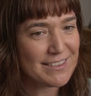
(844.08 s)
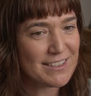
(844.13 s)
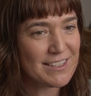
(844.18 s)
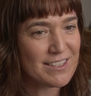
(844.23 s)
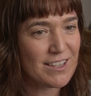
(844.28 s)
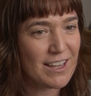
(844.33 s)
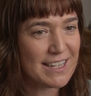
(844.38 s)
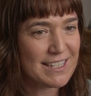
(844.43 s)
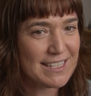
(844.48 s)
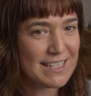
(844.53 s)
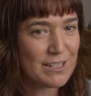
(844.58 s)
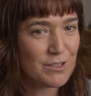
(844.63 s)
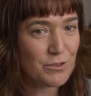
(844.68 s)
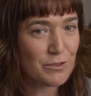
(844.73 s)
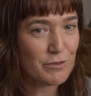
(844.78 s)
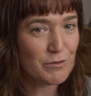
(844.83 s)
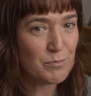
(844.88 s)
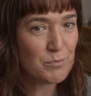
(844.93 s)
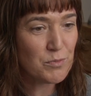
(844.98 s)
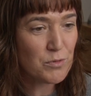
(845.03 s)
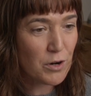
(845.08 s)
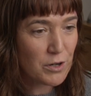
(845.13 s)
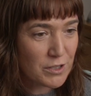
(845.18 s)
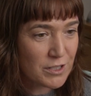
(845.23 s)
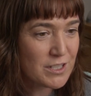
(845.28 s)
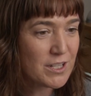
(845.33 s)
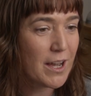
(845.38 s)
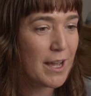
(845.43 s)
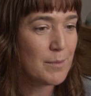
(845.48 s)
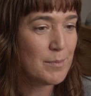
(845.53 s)
this idea of
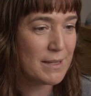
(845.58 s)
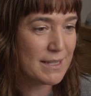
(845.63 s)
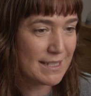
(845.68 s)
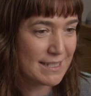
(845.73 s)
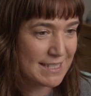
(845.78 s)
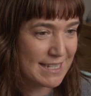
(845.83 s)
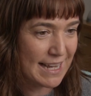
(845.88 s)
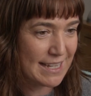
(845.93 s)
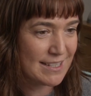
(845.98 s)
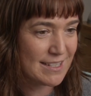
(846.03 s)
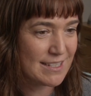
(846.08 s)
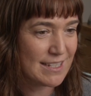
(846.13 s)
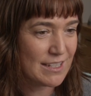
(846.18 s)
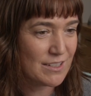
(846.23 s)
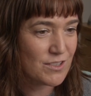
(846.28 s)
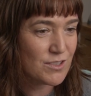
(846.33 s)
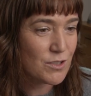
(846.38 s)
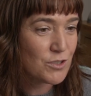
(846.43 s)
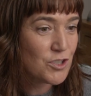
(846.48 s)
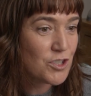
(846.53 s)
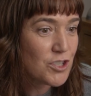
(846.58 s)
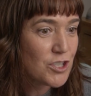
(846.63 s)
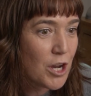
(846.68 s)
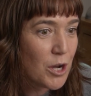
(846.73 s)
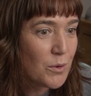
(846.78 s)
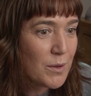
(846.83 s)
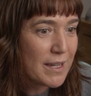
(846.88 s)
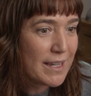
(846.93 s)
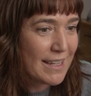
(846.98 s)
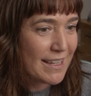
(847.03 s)
prototyping and testing. So
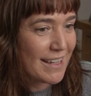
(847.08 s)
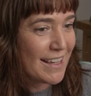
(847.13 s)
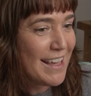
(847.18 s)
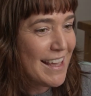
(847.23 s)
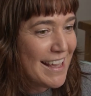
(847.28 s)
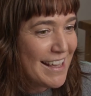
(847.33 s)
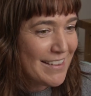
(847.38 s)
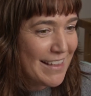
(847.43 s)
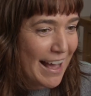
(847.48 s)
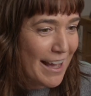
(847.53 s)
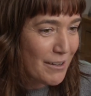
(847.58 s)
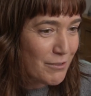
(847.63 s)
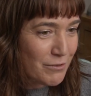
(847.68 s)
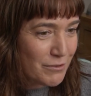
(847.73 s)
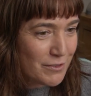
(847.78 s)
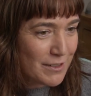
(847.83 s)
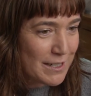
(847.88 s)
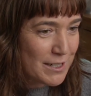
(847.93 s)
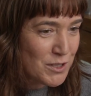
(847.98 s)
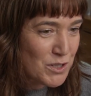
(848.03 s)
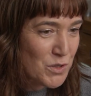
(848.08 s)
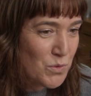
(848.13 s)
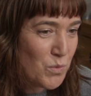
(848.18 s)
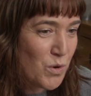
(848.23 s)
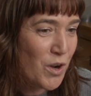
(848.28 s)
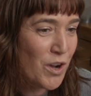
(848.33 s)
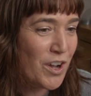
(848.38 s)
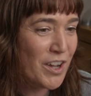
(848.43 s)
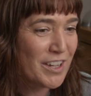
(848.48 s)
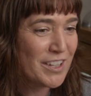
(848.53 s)
showing unfinished
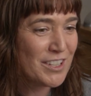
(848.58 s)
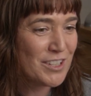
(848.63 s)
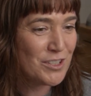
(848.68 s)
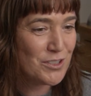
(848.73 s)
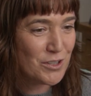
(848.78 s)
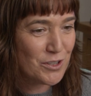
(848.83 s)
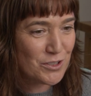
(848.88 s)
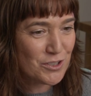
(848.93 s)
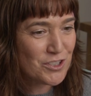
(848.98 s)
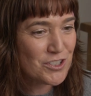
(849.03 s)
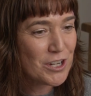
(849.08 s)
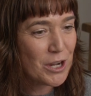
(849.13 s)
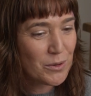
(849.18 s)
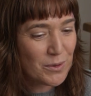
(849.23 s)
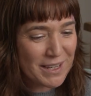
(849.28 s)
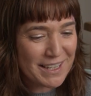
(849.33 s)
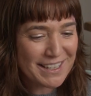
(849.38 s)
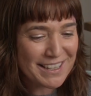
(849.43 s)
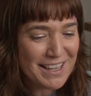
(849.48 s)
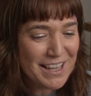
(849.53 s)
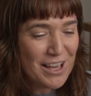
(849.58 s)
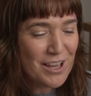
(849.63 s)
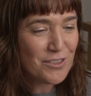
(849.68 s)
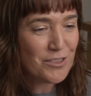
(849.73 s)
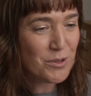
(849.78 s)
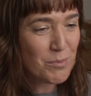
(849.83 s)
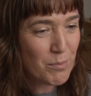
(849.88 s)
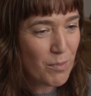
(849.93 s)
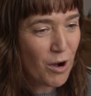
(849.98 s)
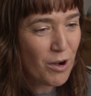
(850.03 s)
work, showing
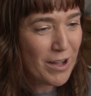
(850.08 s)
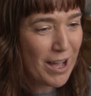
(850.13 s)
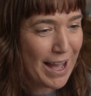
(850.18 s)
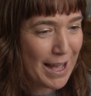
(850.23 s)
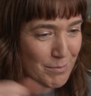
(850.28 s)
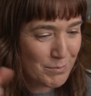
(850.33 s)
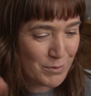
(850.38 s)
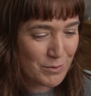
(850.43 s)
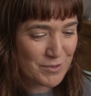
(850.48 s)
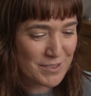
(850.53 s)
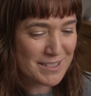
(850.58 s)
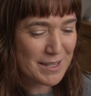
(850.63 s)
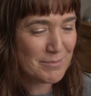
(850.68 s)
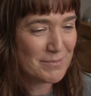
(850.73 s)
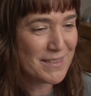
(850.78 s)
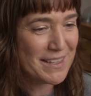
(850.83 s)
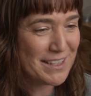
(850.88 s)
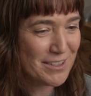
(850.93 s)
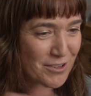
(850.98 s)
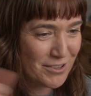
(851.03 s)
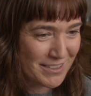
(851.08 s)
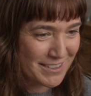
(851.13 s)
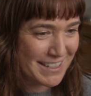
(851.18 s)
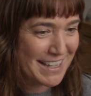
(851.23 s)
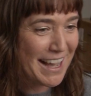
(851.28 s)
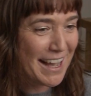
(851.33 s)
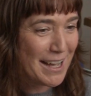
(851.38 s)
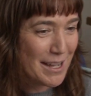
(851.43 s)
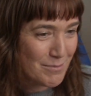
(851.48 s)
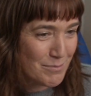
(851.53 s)
the mock-up of something on
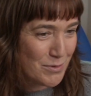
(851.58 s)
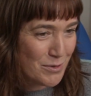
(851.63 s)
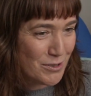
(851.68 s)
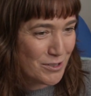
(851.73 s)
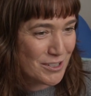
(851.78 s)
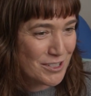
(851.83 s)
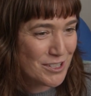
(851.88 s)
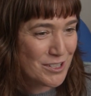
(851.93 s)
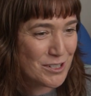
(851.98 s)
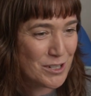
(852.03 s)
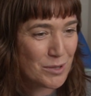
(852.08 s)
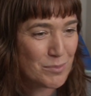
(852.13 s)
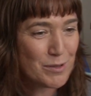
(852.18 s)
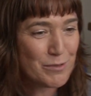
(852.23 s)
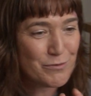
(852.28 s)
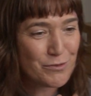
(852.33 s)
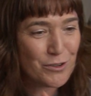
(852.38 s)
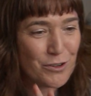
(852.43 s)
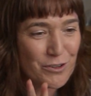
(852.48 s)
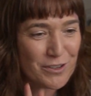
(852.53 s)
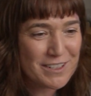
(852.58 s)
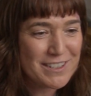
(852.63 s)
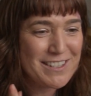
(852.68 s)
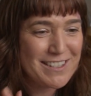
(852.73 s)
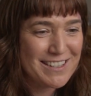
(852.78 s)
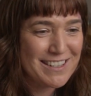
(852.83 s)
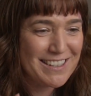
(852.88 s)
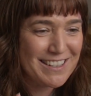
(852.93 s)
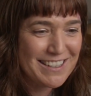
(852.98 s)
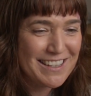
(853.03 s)
cardboard, before
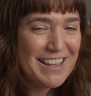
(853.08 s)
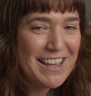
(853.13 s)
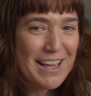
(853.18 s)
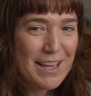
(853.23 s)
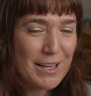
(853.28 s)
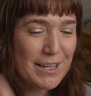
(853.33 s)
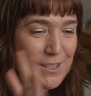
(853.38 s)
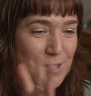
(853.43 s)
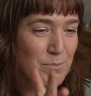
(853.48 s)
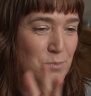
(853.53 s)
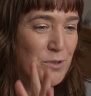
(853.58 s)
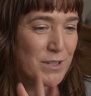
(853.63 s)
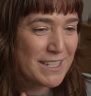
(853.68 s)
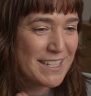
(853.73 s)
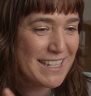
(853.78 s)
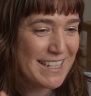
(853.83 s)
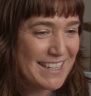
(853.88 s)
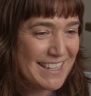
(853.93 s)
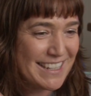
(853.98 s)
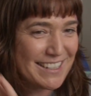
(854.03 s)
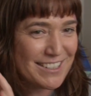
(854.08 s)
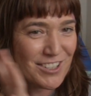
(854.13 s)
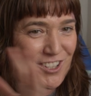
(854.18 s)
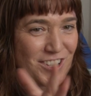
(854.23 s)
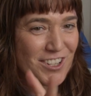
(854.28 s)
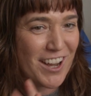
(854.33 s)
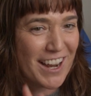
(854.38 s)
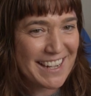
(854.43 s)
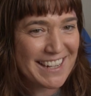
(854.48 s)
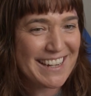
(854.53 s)
it's pretty and
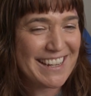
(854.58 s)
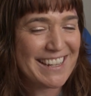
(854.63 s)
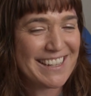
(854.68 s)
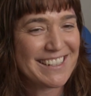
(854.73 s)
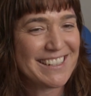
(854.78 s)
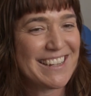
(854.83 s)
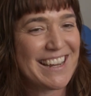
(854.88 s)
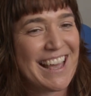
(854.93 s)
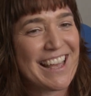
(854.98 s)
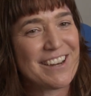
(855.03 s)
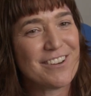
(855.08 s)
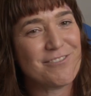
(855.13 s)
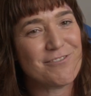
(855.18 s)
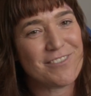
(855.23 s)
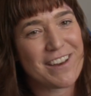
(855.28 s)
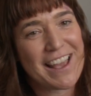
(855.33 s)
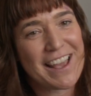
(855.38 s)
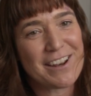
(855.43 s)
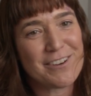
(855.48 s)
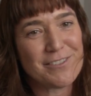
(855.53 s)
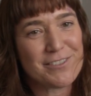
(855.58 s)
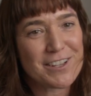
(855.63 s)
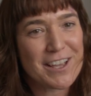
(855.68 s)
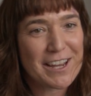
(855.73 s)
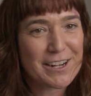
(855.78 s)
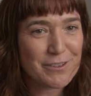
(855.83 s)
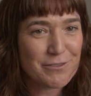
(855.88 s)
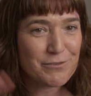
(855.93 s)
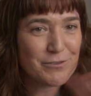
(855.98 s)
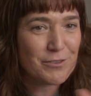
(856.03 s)
shiny and
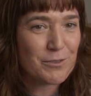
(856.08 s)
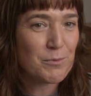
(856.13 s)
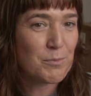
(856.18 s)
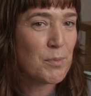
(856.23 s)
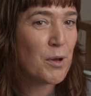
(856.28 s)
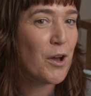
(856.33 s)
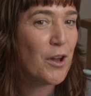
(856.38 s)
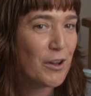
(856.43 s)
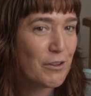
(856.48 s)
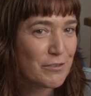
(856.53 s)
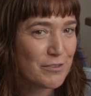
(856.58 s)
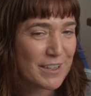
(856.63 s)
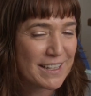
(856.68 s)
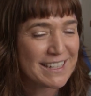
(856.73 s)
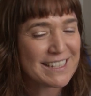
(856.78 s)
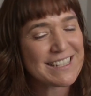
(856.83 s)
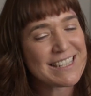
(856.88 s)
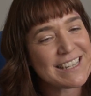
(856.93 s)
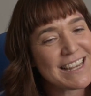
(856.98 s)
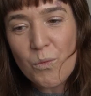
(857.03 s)
kind of perfect.